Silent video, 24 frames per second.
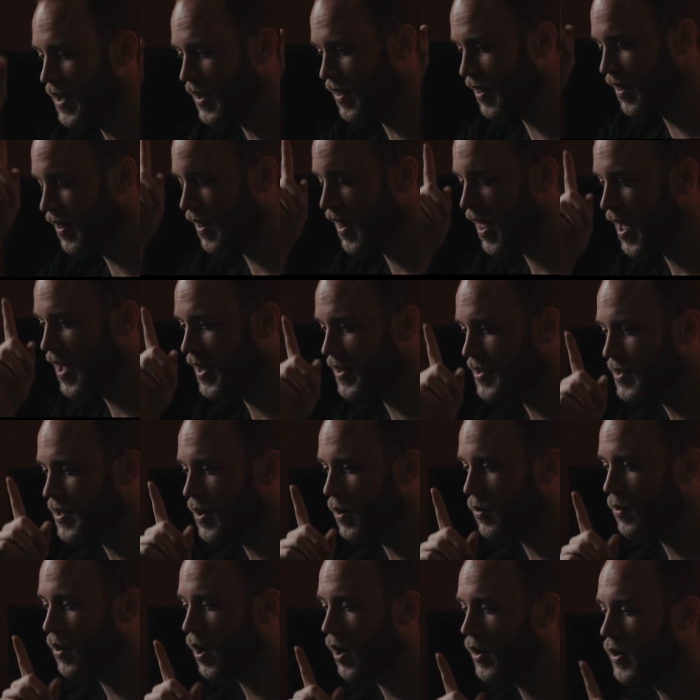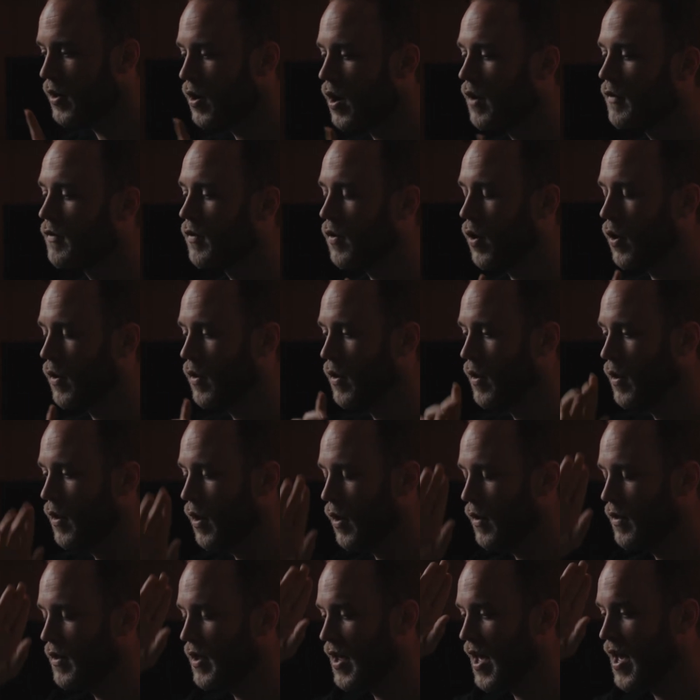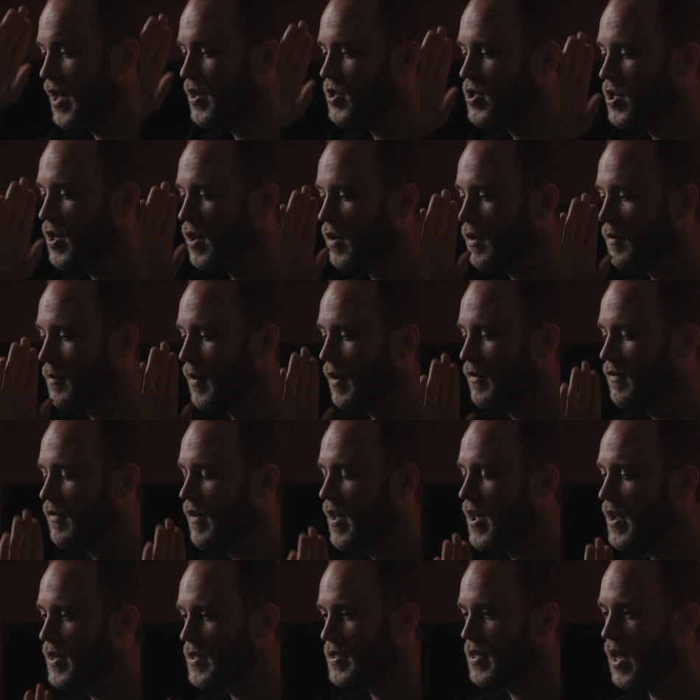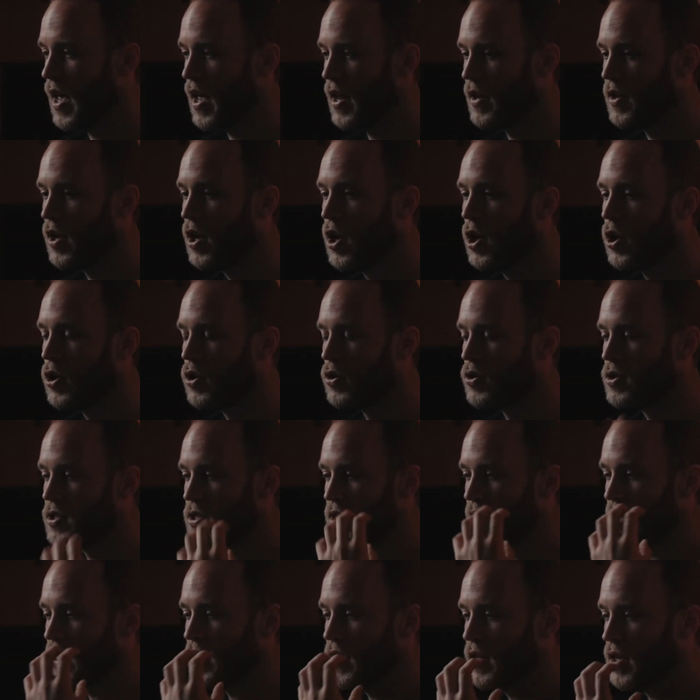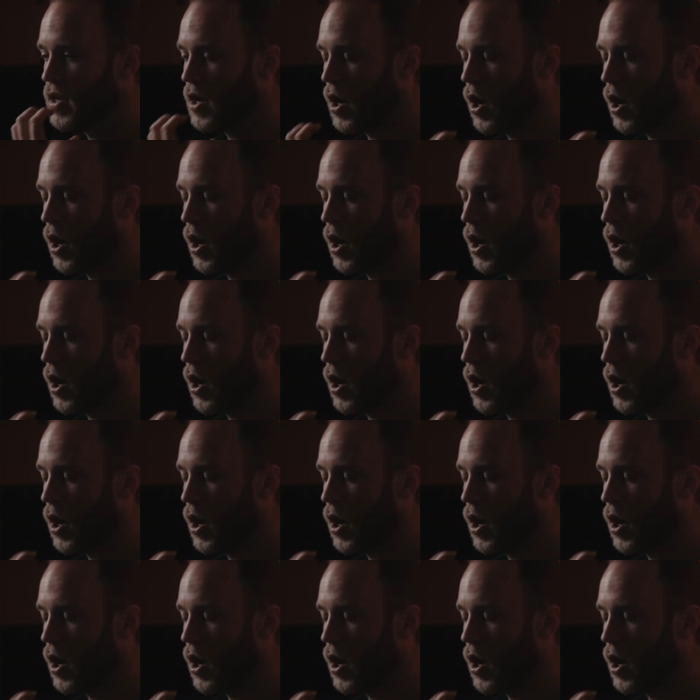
the light, you know, cutting off on, on the edge here of my face, and you're seeing the